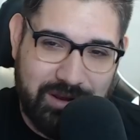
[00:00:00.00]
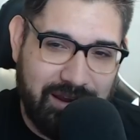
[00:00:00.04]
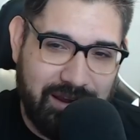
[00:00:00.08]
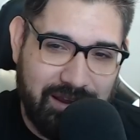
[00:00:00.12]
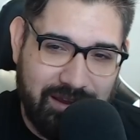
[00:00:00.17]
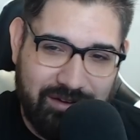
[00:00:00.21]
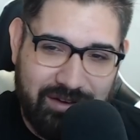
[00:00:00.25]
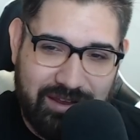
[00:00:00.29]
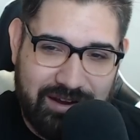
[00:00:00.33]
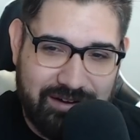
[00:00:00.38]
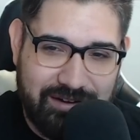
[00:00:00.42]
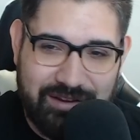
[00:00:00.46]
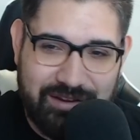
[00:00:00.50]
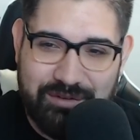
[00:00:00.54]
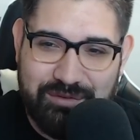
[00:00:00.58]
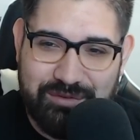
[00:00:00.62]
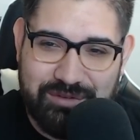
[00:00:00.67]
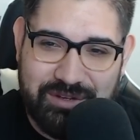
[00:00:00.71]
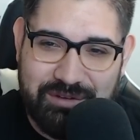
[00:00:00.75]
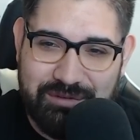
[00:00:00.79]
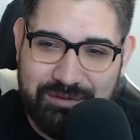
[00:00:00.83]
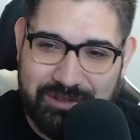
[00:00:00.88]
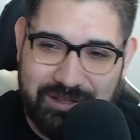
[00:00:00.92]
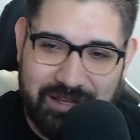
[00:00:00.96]
now. I don't know. It
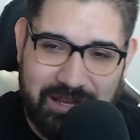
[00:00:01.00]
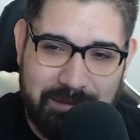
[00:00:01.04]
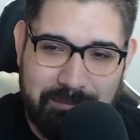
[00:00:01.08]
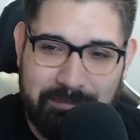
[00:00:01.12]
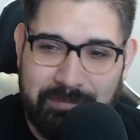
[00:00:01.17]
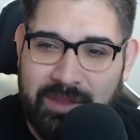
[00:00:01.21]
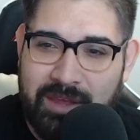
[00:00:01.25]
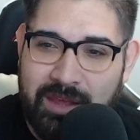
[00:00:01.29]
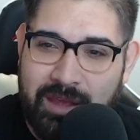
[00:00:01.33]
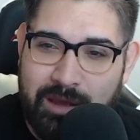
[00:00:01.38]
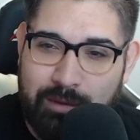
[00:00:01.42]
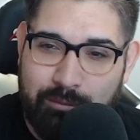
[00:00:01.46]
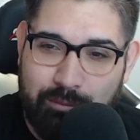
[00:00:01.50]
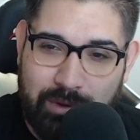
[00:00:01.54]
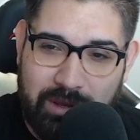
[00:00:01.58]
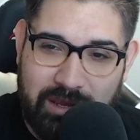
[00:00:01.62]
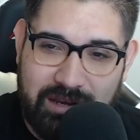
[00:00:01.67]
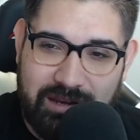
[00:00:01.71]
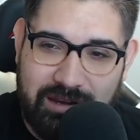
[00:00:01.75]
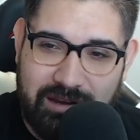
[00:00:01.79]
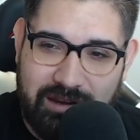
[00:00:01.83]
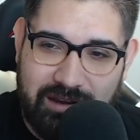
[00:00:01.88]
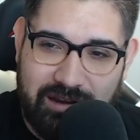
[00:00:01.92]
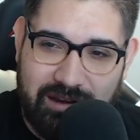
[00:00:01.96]
was, it was lame.
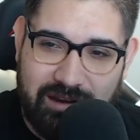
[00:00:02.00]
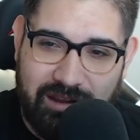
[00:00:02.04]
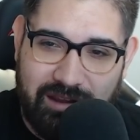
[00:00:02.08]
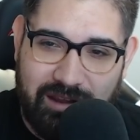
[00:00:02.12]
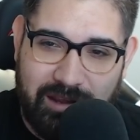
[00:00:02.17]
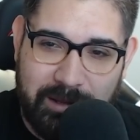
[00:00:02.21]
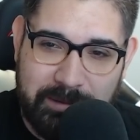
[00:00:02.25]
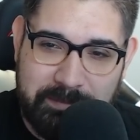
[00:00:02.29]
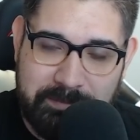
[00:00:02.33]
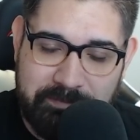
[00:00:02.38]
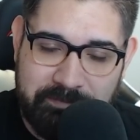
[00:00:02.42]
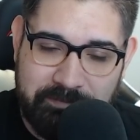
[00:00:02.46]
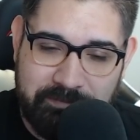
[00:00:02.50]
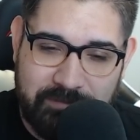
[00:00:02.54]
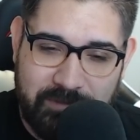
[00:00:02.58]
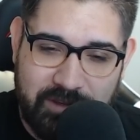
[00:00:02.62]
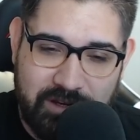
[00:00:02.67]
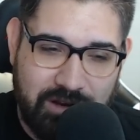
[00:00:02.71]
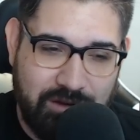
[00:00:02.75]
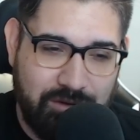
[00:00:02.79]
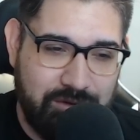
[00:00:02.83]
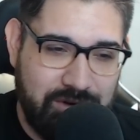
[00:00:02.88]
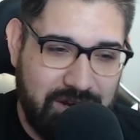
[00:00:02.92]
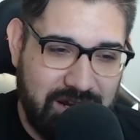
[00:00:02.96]
But, um, you
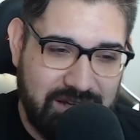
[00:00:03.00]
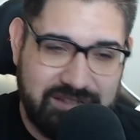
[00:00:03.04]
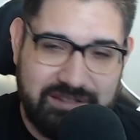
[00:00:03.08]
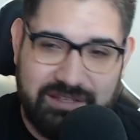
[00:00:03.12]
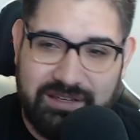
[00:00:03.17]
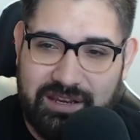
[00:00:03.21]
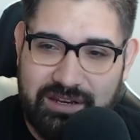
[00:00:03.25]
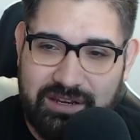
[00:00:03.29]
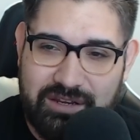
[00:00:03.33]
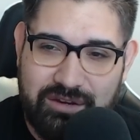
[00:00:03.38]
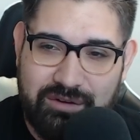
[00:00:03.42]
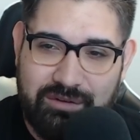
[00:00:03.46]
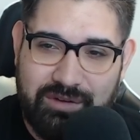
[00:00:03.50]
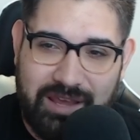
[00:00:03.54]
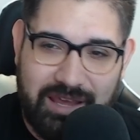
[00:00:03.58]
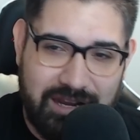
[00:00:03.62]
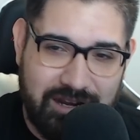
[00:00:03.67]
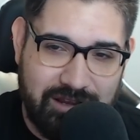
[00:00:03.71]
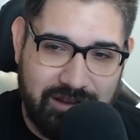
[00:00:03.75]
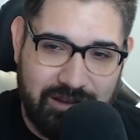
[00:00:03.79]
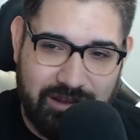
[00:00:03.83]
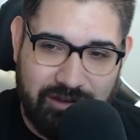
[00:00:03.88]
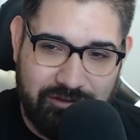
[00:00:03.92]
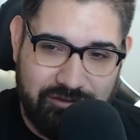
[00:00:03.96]
know, next thing I knew, I had
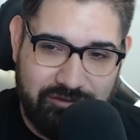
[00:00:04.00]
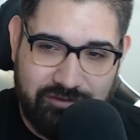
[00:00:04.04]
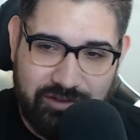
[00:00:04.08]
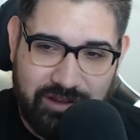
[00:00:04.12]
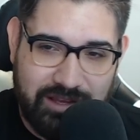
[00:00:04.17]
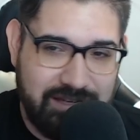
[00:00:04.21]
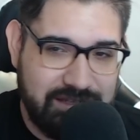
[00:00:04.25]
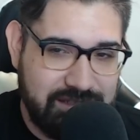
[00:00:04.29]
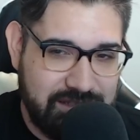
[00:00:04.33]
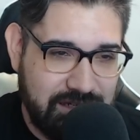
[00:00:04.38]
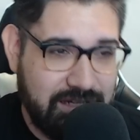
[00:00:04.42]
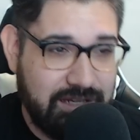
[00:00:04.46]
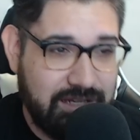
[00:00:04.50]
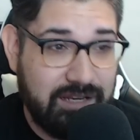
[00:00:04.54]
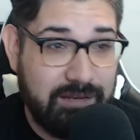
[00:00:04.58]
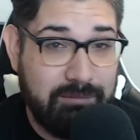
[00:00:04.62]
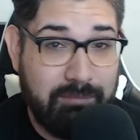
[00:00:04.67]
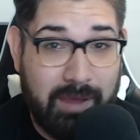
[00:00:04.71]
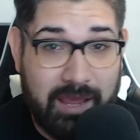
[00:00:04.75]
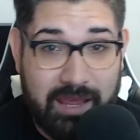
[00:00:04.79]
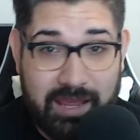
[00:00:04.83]
a, a flight ticket in my